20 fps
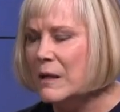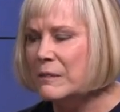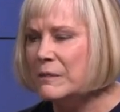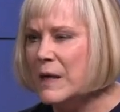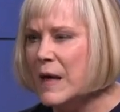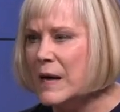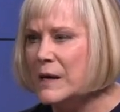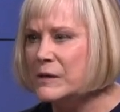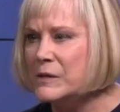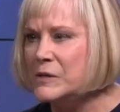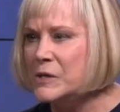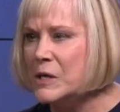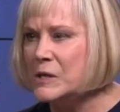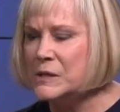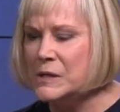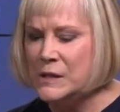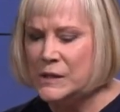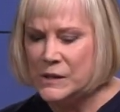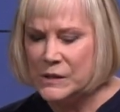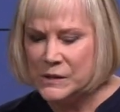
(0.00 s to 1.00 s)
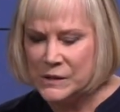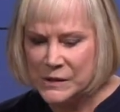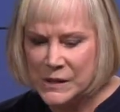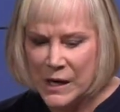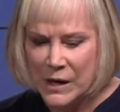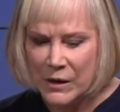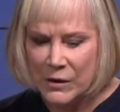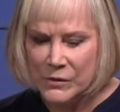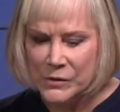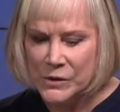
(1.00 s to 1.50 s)
That doesn't
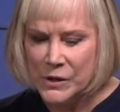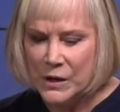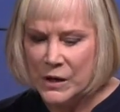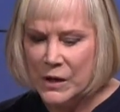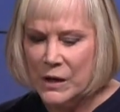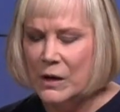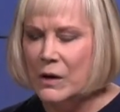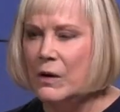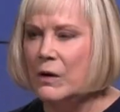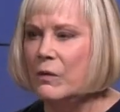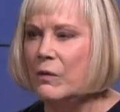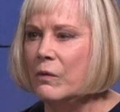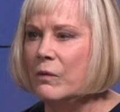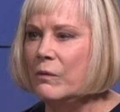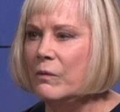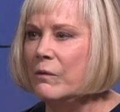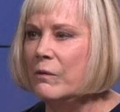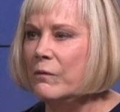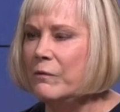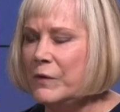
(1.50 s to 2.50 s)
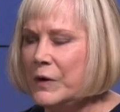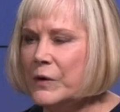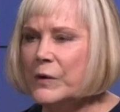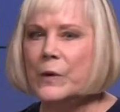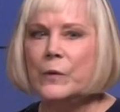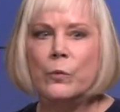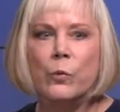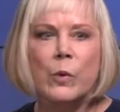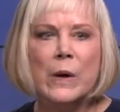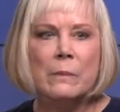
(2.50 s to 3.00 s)
sound
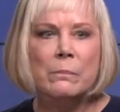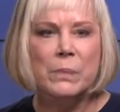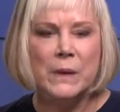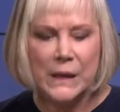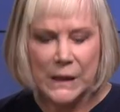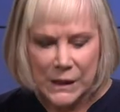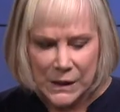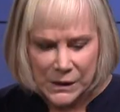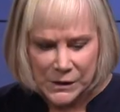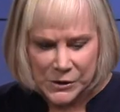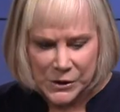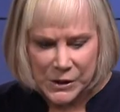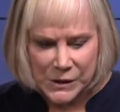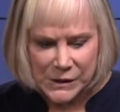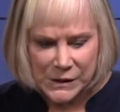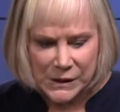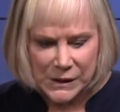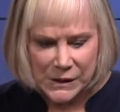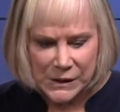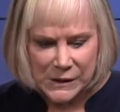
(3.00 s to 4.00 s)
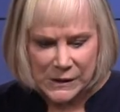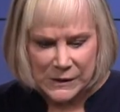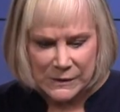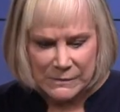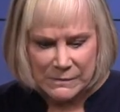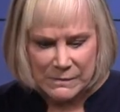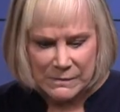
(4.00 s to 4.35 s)
very wimpy does it.